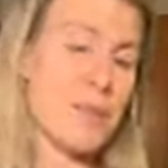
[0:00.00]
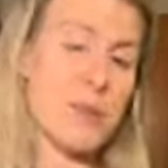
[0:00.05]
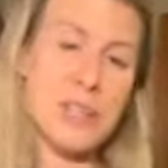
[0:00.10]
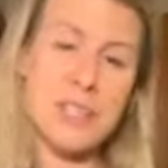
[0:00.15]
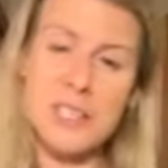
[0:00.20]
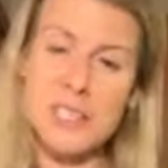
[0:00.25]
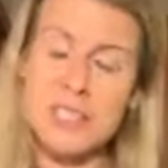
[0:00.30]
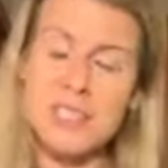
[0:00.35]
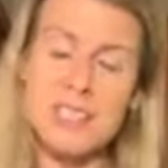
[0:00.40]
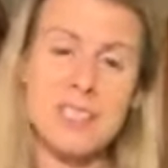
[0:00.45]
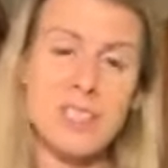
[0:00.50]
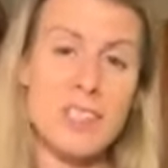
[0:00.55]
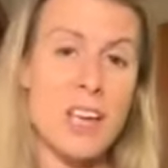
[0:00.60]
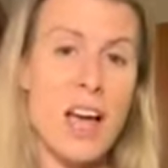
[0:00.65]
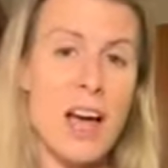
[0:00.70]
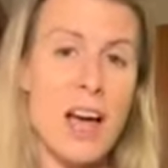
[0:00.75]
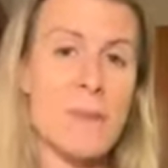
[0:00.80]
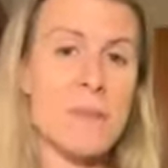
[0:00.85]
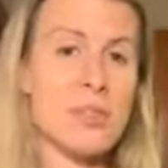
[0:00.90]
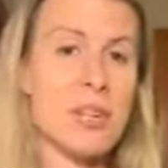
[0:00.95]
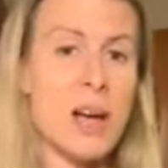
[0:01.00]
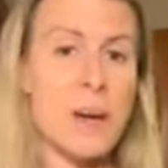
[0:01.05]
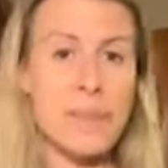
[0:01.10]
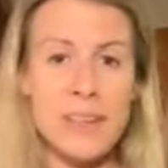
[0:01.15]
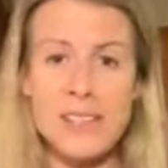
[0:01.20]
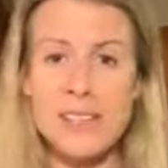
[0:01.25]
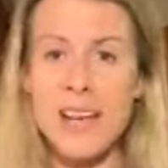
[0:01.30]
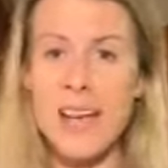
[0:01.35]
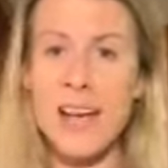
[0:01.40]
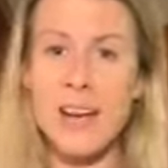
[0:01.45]
Plus, it's um,
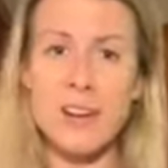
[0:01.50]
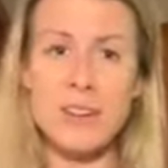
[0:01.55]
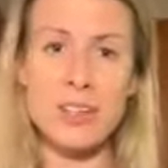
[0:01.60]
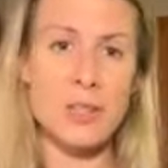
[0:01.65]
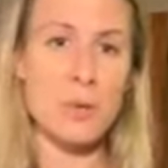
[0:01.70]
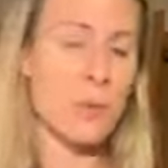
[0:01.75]
Shopping Zyia, you're